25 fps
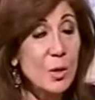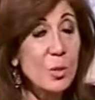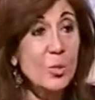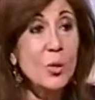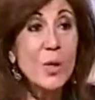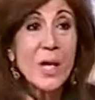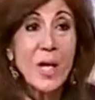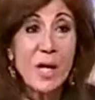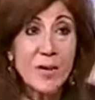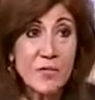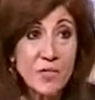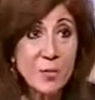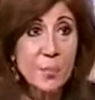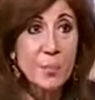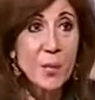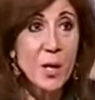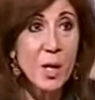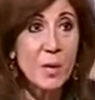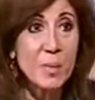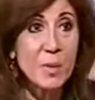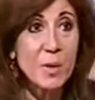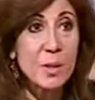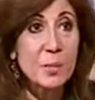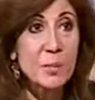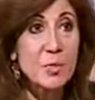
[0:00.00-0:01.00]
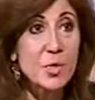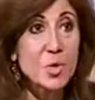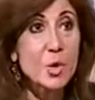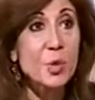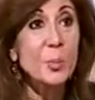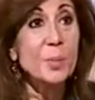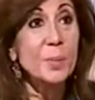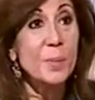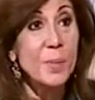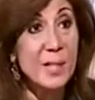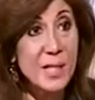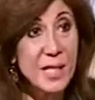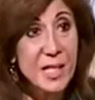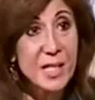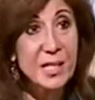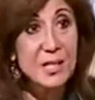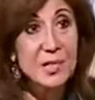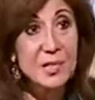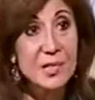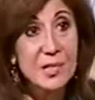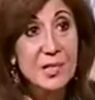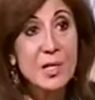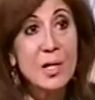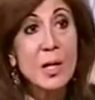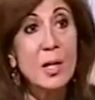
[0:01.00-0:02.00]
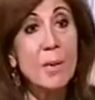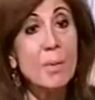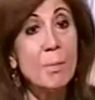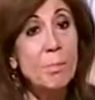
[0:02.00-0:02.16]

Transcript: we have a problem. So please,